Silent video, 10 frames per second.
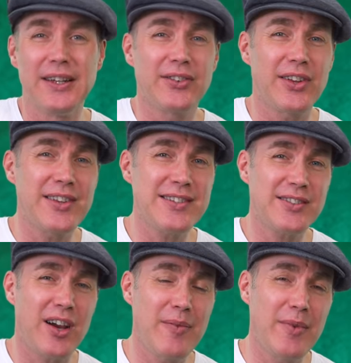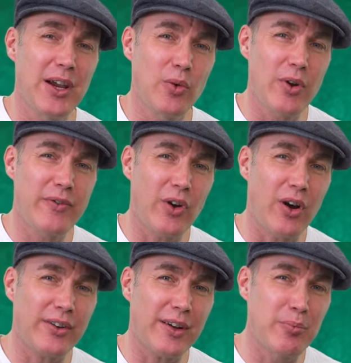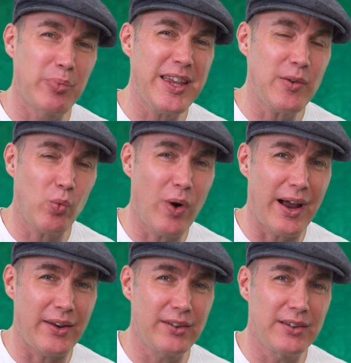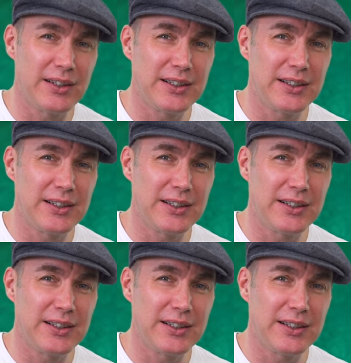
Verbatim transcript: So this time we've got beat one